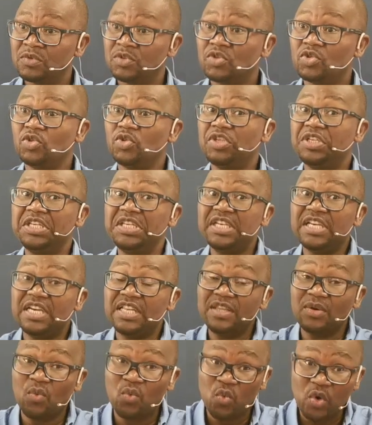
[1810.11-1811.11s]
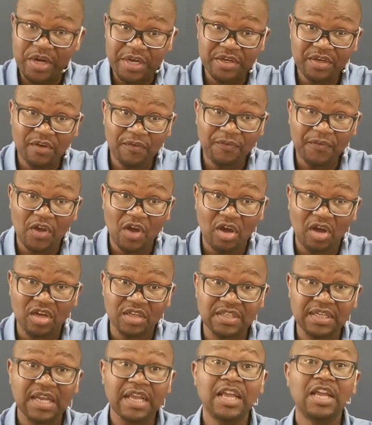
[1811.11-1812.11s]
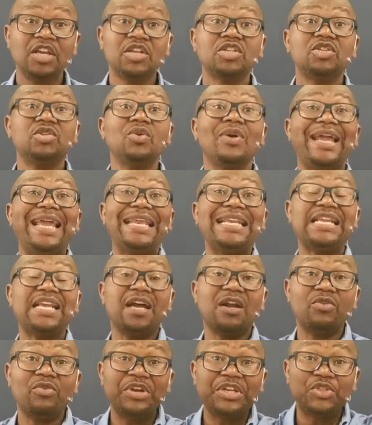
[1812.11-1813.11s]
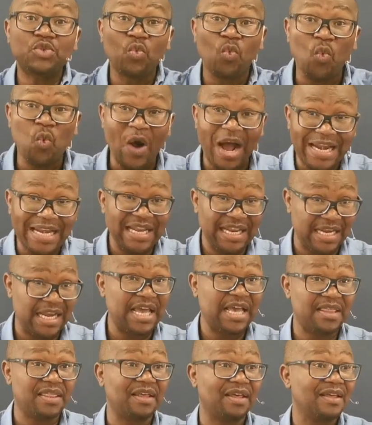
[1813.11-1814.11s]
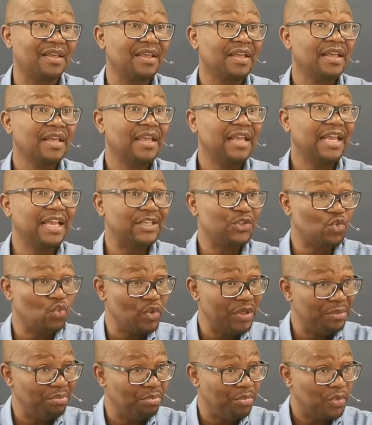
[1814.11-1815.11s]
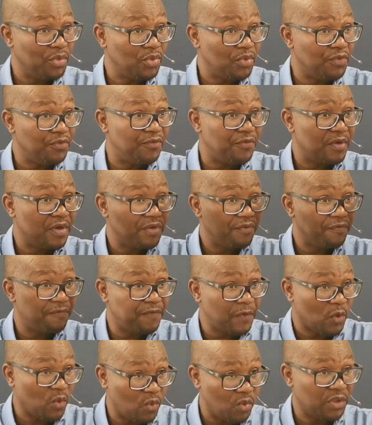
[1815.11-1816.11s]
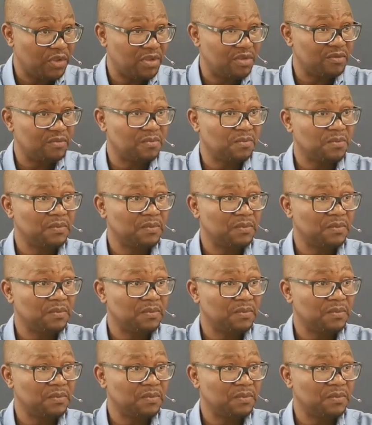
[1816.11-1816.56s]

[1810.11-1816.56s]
to hear the word of God, to encourage one another as we move forward,